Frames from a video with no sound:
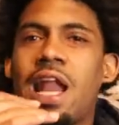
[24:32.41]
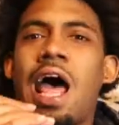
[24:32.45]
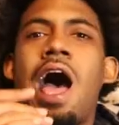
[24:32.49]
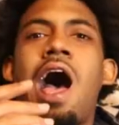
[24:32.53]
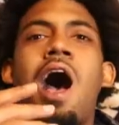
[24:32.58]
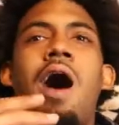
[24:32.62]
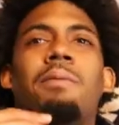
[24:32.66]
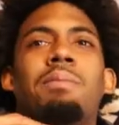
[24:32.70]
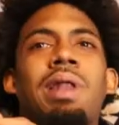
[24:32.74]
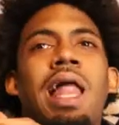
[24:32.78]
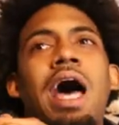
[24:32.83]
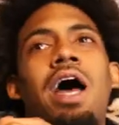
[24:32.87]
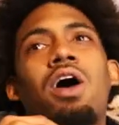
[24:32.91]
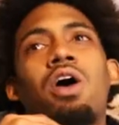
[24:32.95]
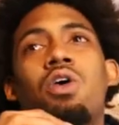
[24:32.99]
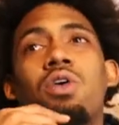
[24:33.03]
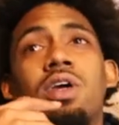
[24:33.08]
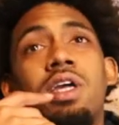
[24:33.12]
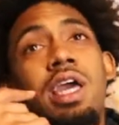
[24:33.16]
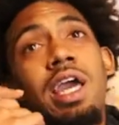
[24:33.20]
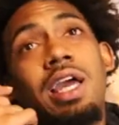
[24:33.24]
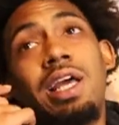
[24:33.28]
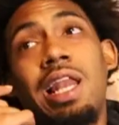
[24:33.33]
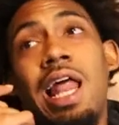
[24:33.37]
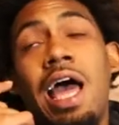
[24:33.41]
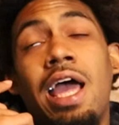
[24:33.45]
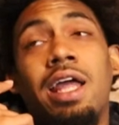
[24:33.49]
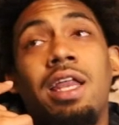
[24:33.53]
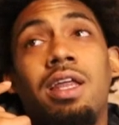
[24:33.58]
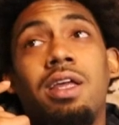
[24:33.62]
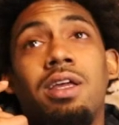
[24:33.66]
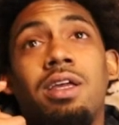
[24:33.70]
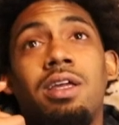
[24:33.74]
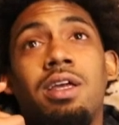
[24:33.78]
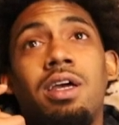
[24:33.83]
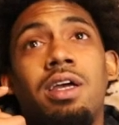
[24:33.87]
Now I'm like okay,
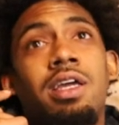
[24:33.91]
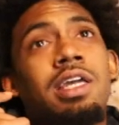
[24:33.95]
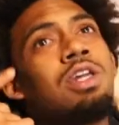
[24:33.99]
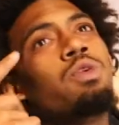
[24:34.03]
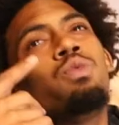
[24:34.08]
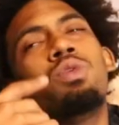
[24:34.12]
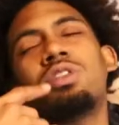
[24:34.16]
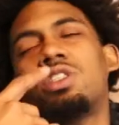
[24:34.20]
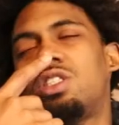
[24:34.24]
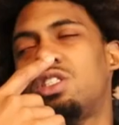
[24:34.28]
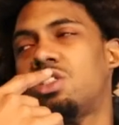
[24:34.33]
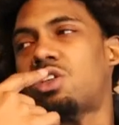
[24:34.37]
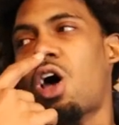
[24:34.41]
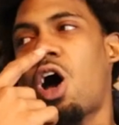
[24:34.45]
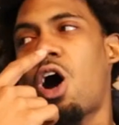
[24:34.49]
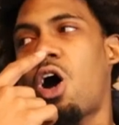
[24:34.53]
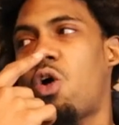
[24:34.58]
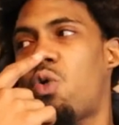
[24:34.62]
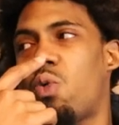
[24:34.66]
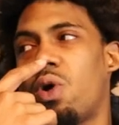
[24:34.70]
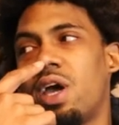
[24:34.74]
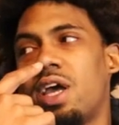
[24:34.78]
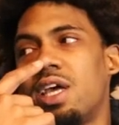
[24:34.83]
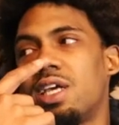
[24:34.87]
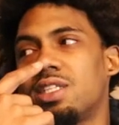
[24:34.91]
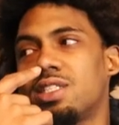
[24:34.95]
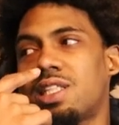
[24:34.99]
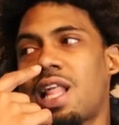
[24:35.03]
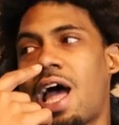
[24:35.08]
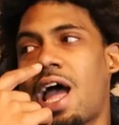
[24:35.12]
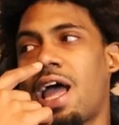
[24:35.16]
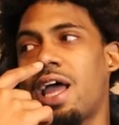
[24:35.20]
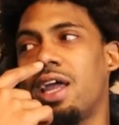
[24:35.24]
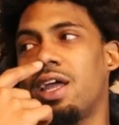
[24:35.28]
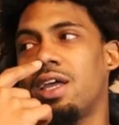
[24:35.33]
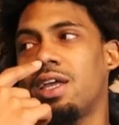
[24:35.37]
like he was just always
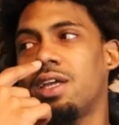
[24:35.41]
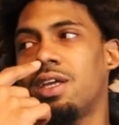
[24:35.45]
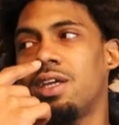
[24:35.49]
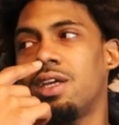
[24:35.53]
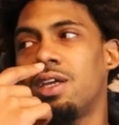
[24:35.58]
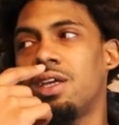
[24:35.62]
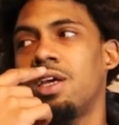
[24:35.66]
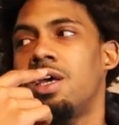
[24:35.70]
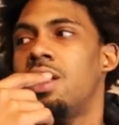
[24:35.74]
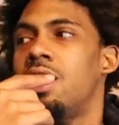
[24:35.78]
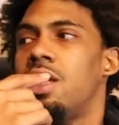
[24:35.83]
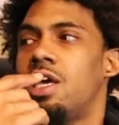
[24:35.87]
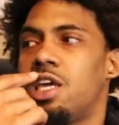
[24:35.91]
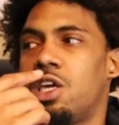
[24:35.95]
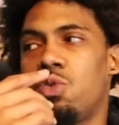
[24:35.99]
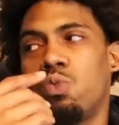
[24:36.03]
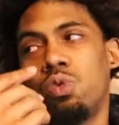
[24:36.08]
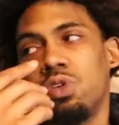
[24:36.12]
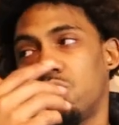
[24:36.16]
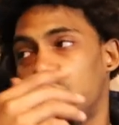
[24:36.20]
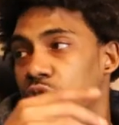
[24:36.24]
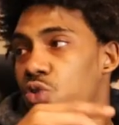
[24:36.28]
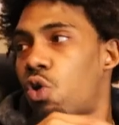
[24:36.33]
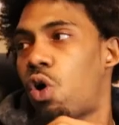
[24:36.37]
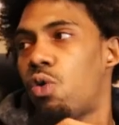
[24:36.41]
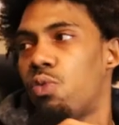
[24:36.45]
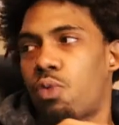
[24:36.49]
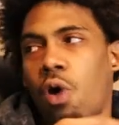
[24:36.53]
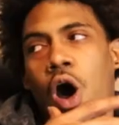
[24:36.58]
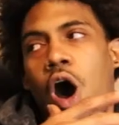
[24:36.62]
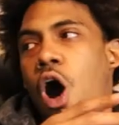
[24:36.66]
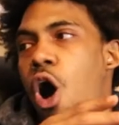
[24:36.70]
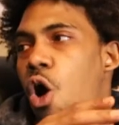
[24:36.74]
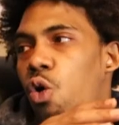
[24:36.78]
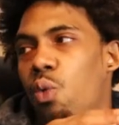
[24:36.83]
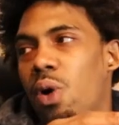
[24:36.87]
like he was ready. He was you know
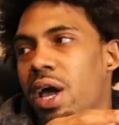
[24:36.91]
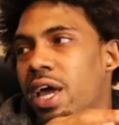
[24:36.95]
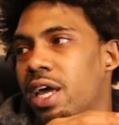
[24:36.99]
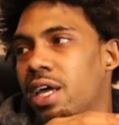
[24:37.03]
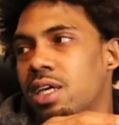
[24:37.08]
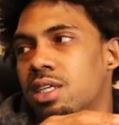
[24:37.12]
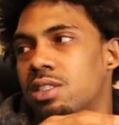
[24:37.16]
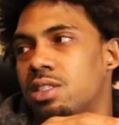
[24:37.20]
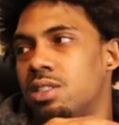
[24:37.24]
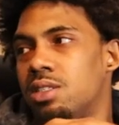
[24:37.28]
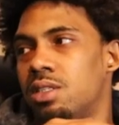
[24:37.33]
always. I had